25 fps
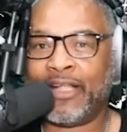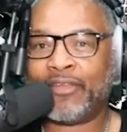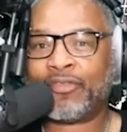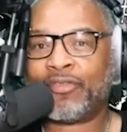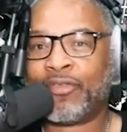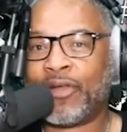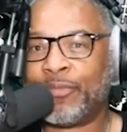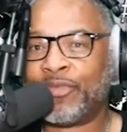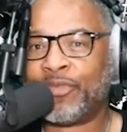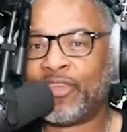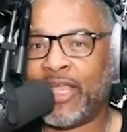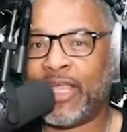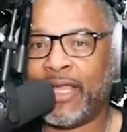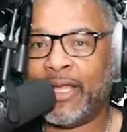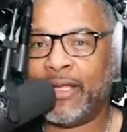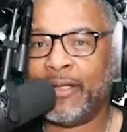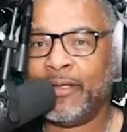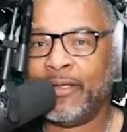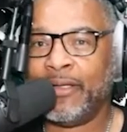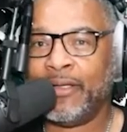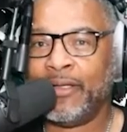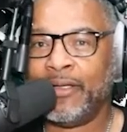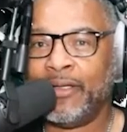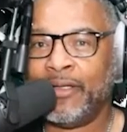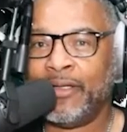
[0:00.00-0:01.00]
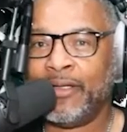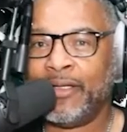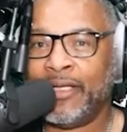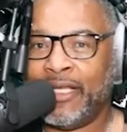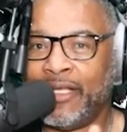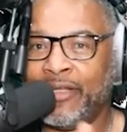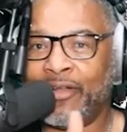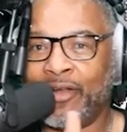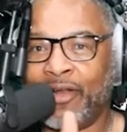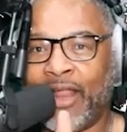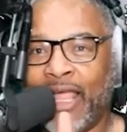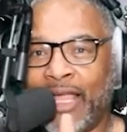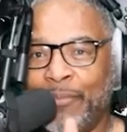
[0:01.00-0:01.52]
That's what I'm saying.
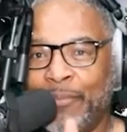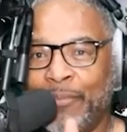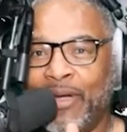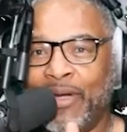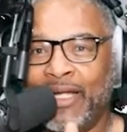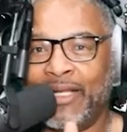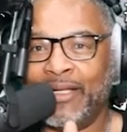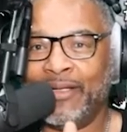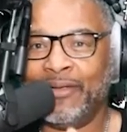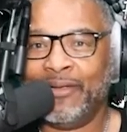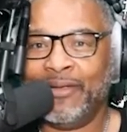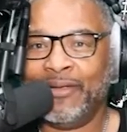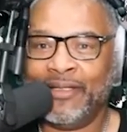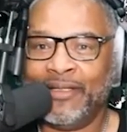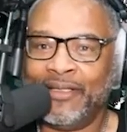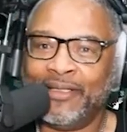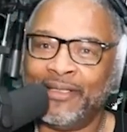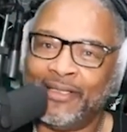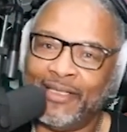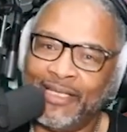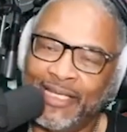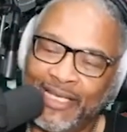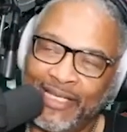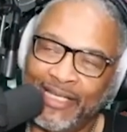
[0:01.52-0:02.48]
Hit the like button.